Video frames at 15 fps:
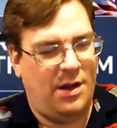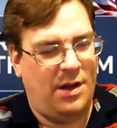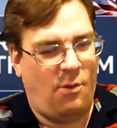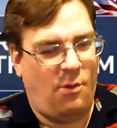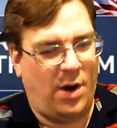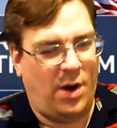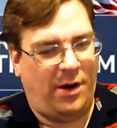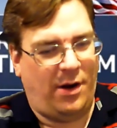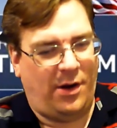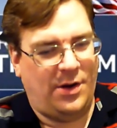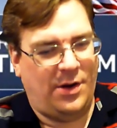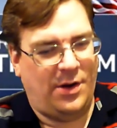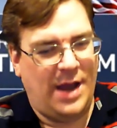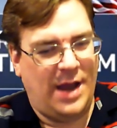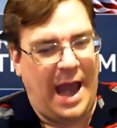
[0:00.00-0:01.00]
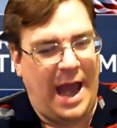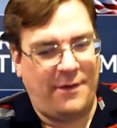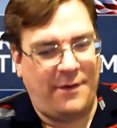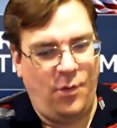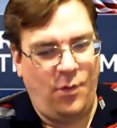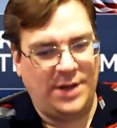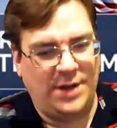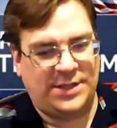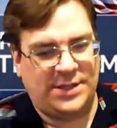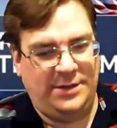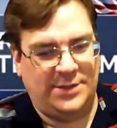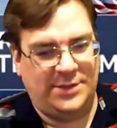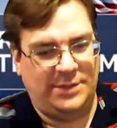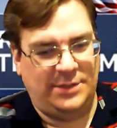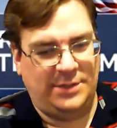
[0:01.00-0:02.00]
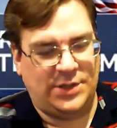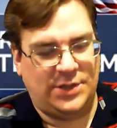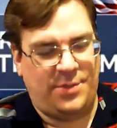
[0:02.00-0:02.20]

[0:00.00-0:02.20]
where everyone seems to